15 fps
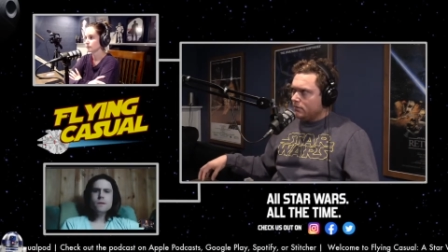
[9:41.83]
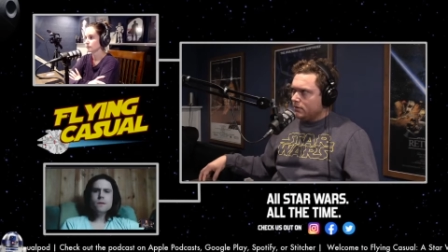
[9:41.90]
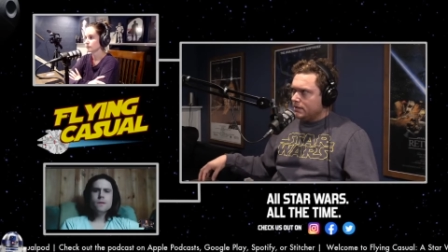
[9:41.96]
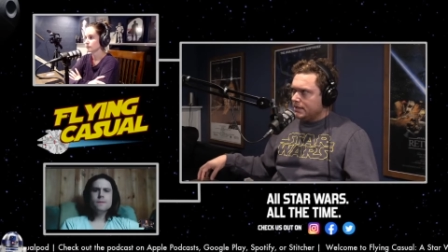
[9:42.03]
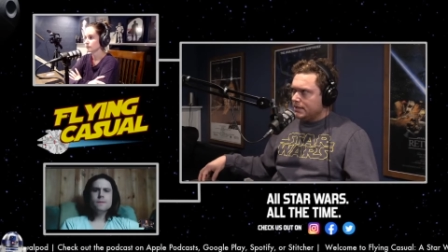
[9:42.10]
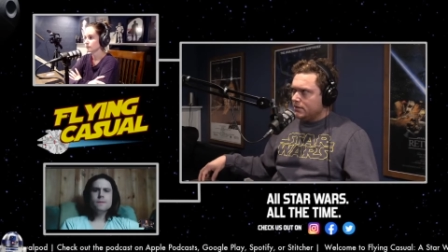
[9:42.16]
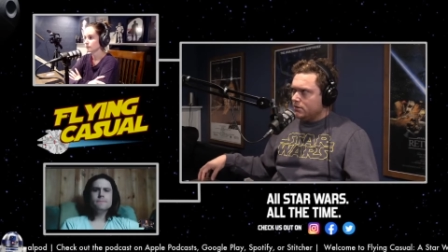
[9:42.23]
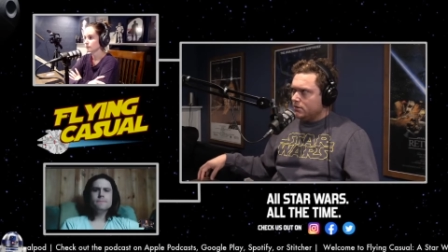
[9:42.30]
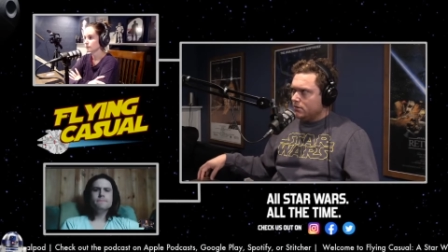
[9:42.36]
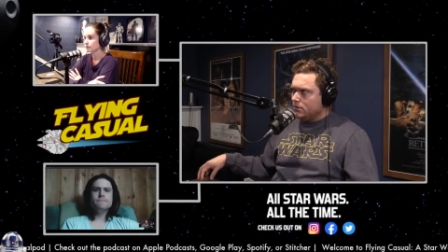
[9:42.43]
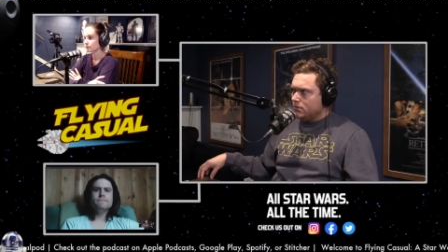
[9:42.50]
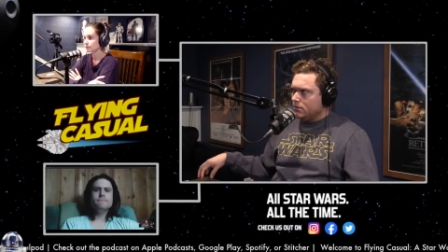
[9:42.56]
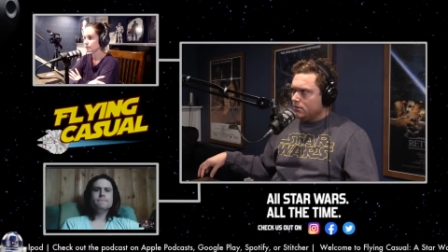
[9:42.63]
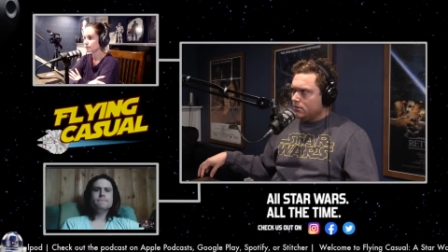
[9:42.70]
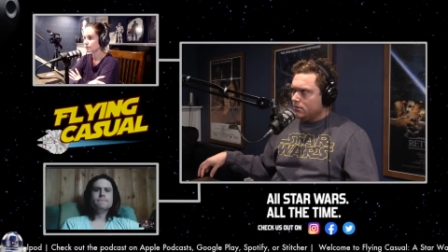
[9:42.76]

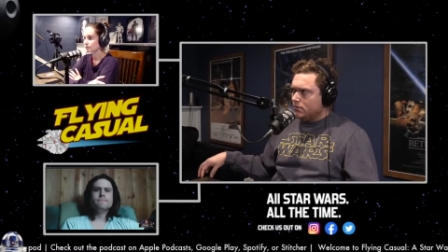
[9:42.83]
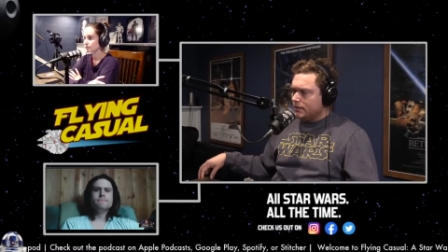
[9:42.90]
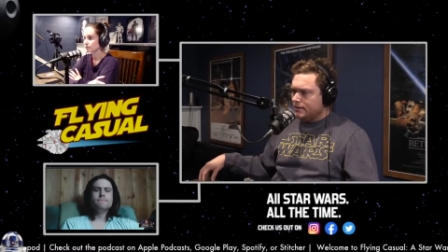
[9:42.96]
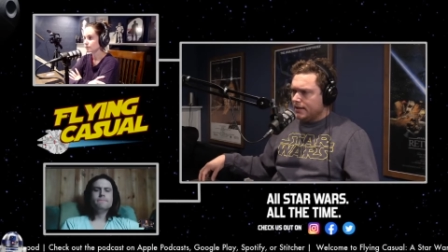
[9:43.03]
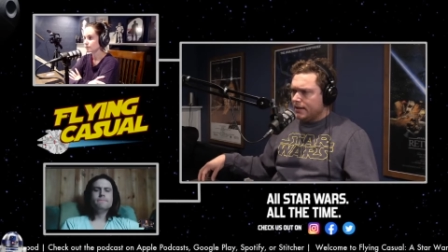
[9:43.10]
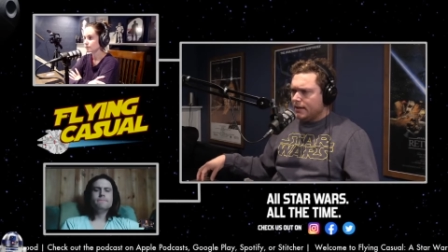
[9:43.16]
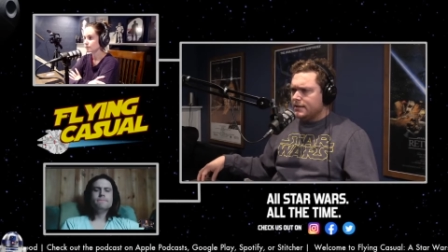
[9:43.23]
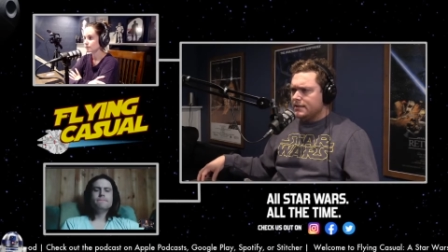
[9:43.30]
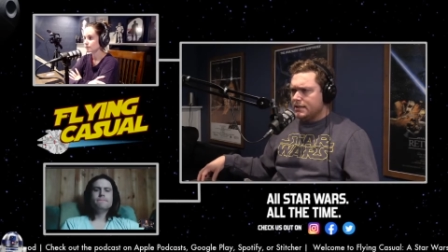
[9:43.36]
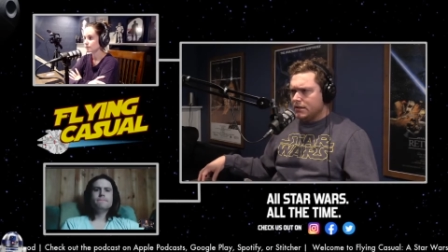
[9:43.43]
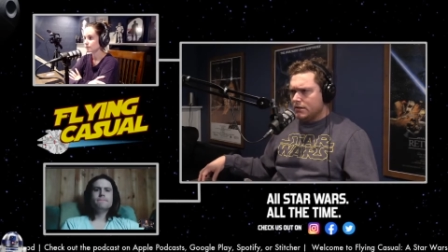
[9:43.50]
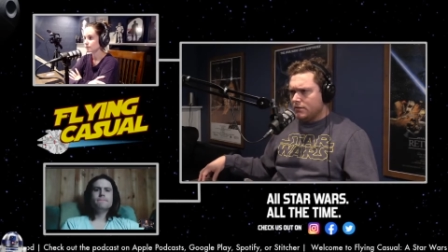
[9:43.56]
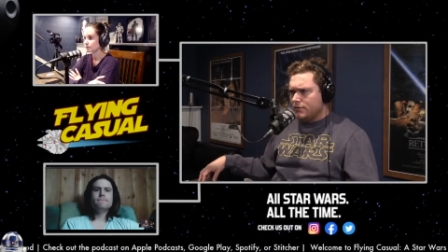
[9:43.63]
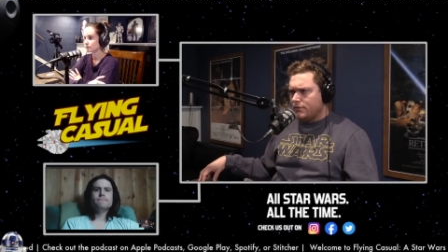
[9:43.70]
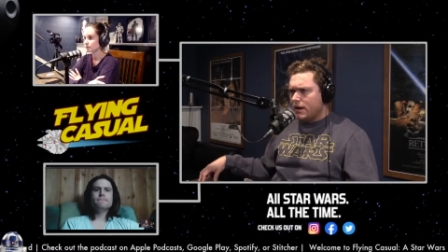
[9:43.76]
the second
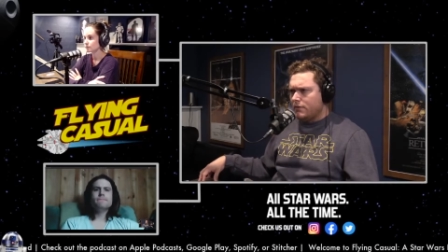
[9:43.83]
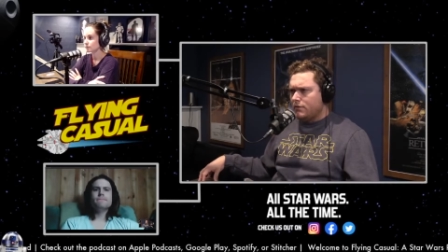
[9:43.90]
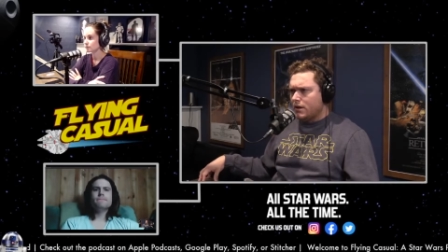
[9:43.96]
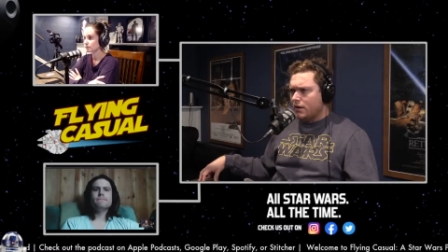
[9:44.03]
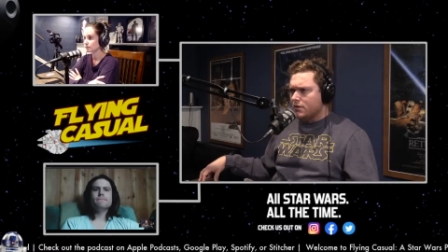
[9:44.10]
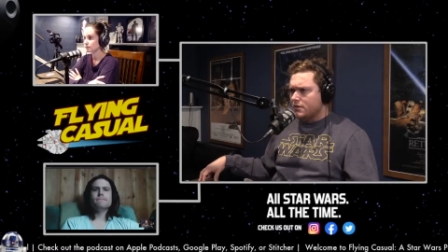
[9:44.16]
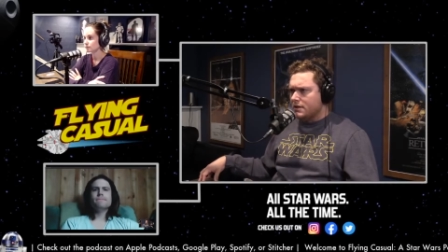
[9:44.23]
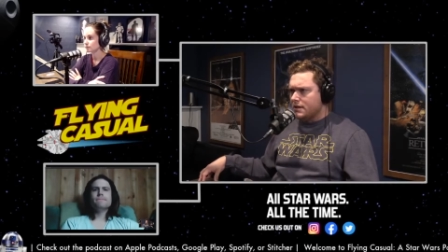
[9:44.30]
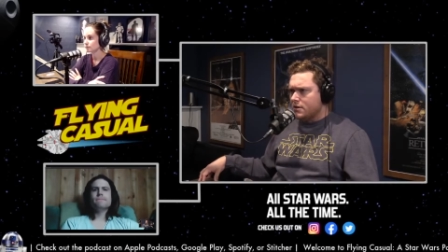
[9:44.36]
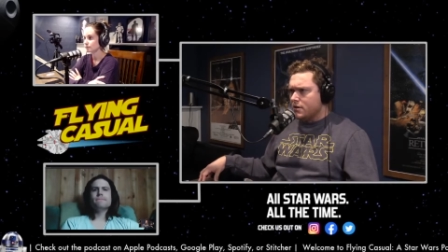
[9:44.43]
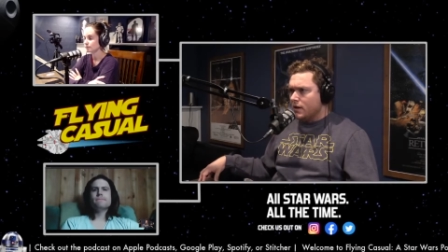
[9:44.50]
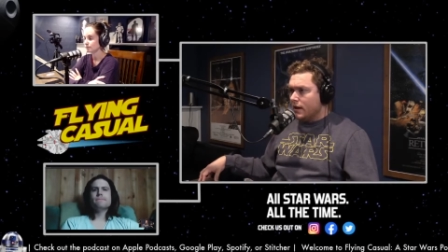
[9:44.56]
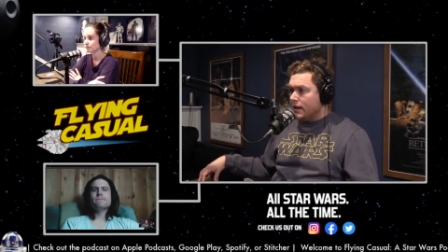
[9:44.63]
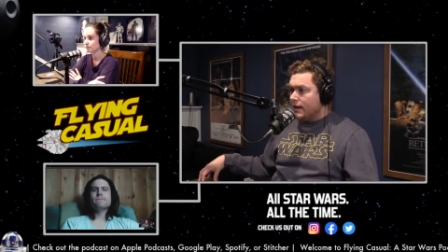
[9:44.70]
tier, the $5 tier,